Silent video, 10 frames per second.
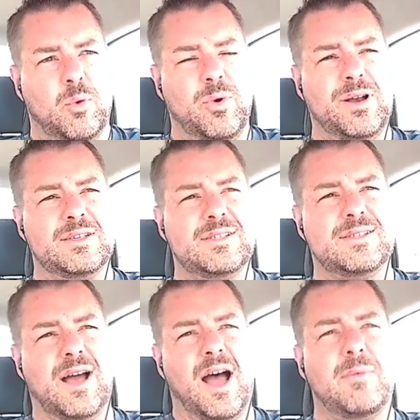But when I
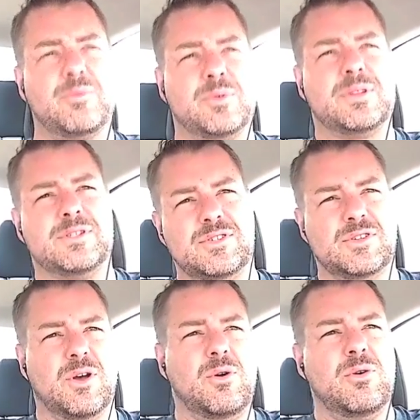stopped with the
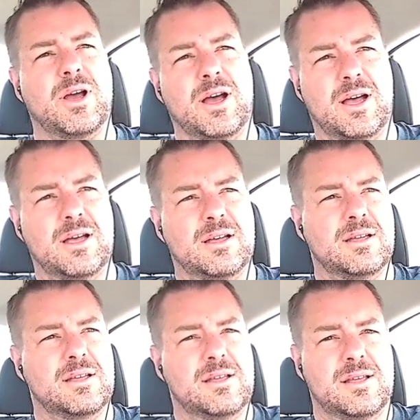soda,
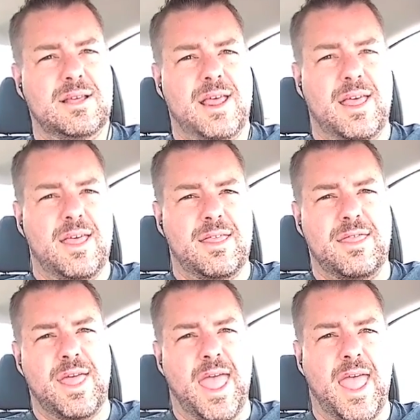
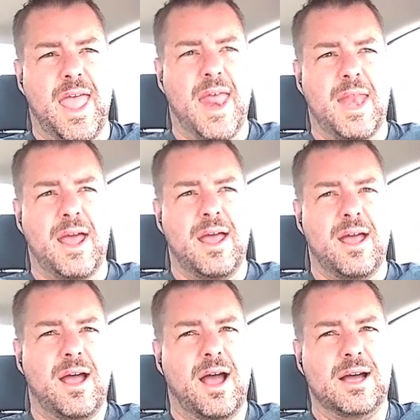then
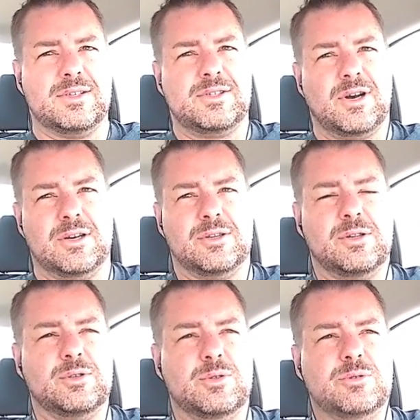I started to
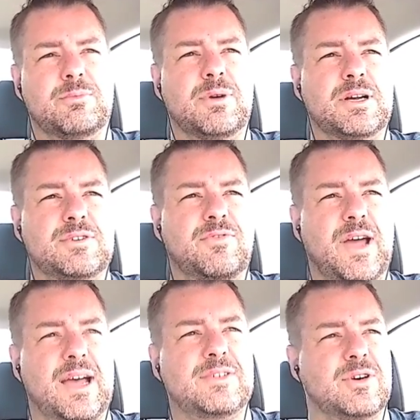lose it much
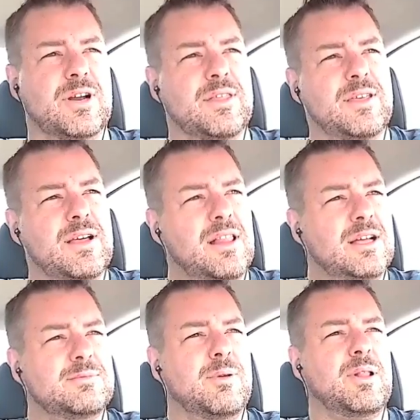faster, and I think I
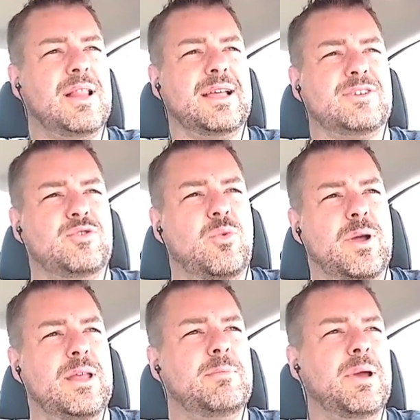lost probably like
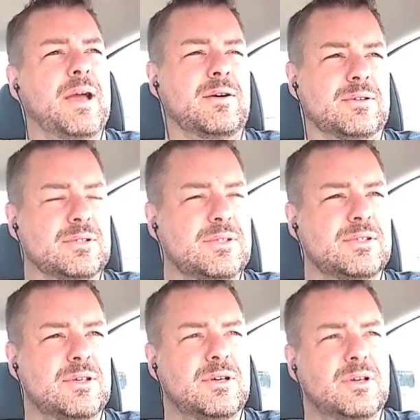20 pounds
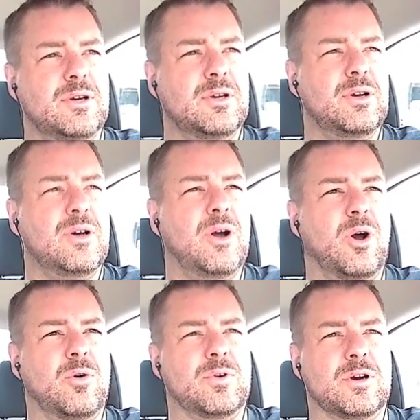
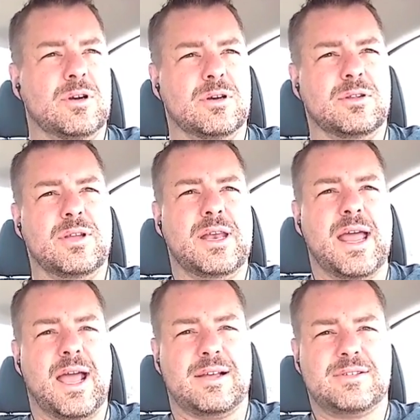over the
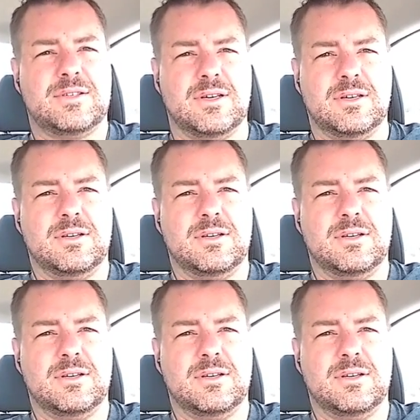next